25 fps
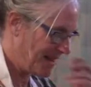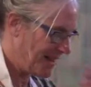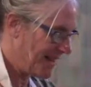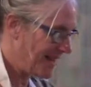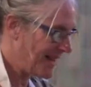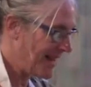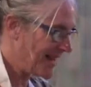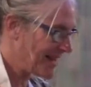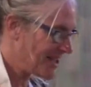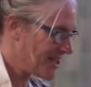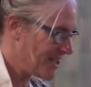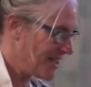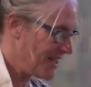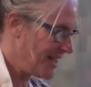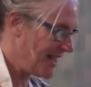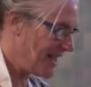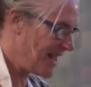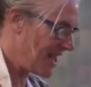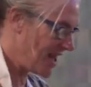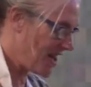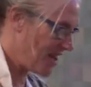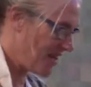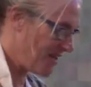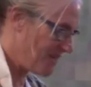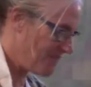And
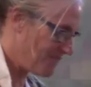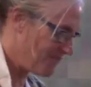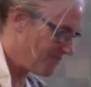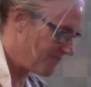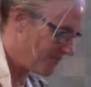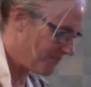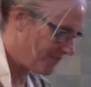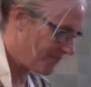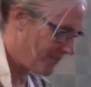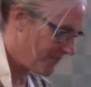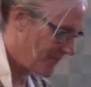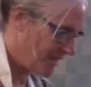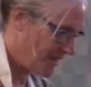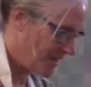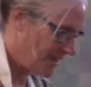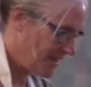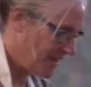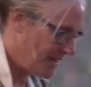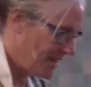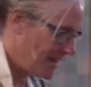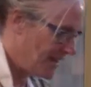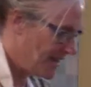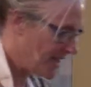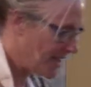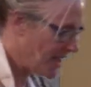actually,
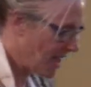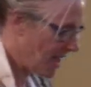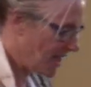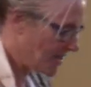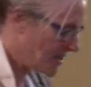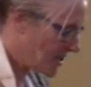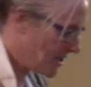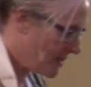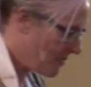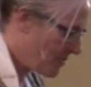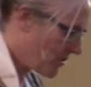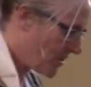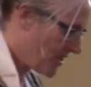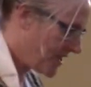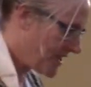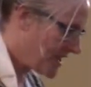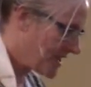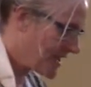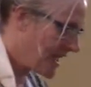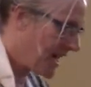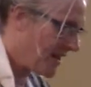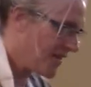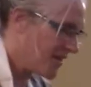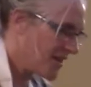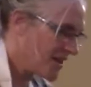Nagarjuna pointed
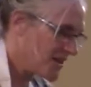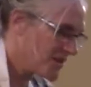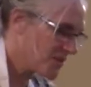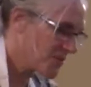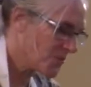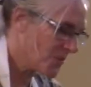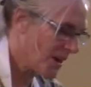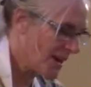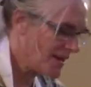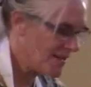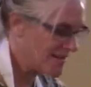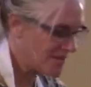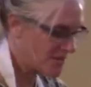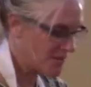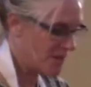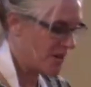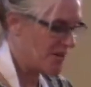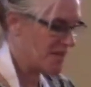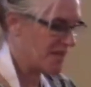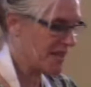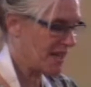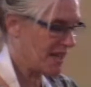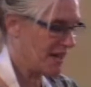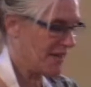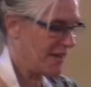out that as well as
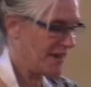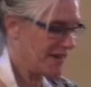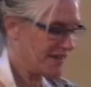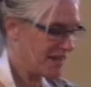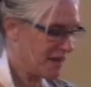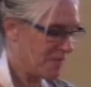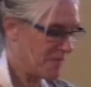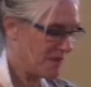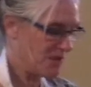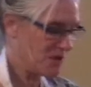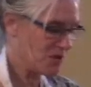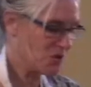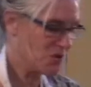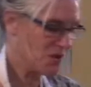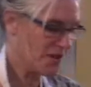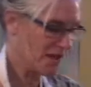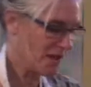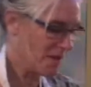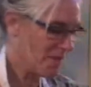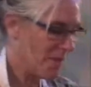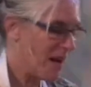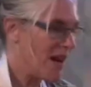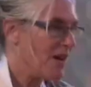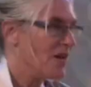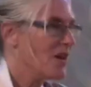those kind of things I've been talking
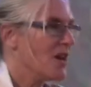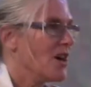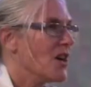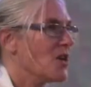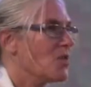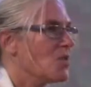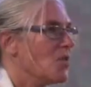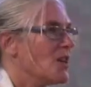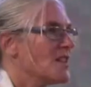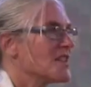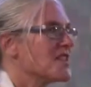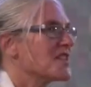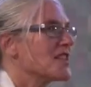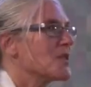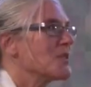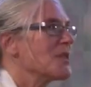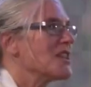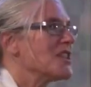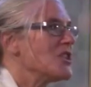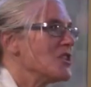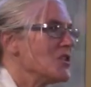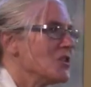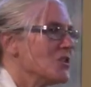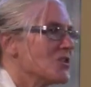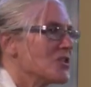about, words that we
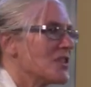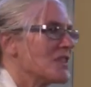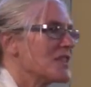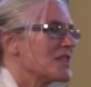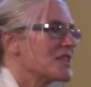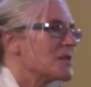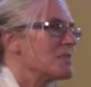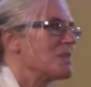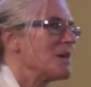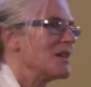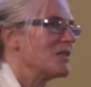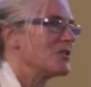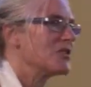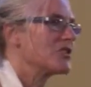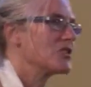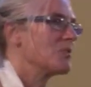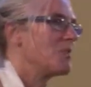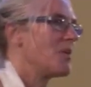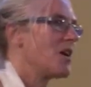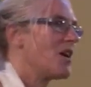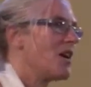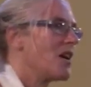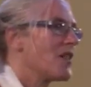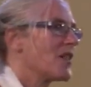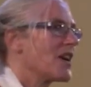use on a spiritual
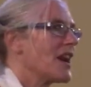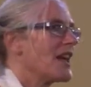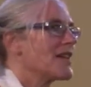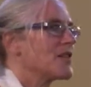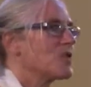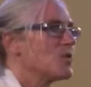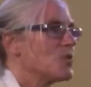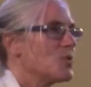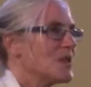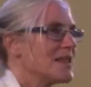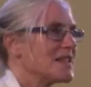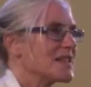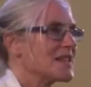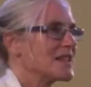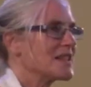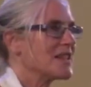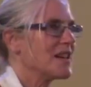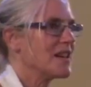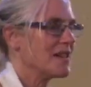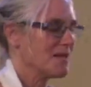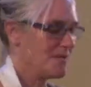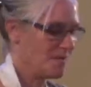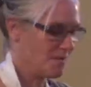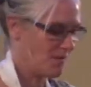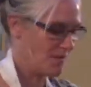path like
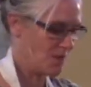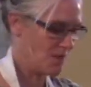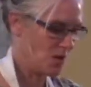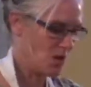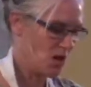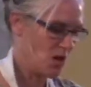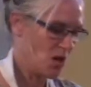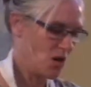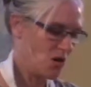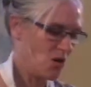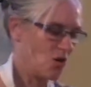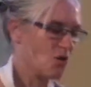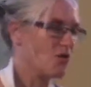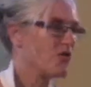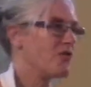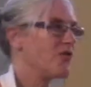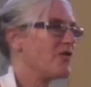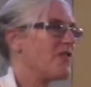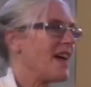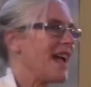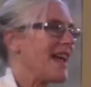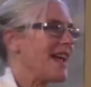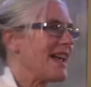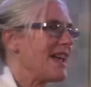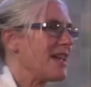wisdom or
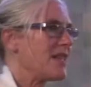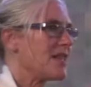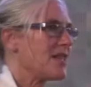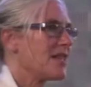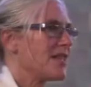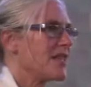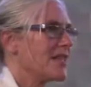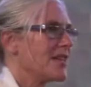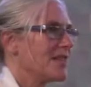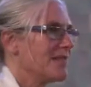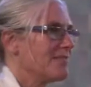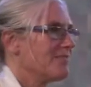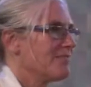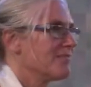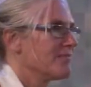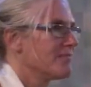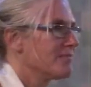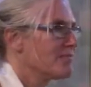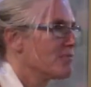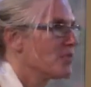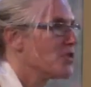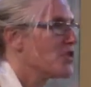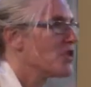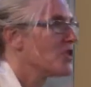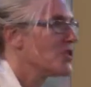faith,
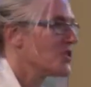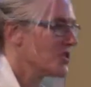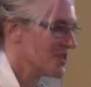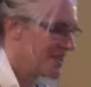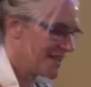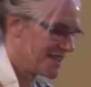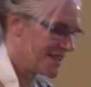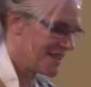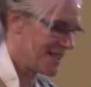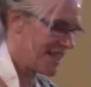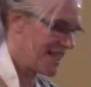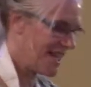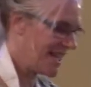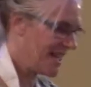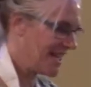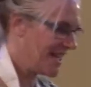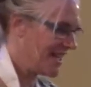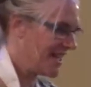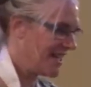purity,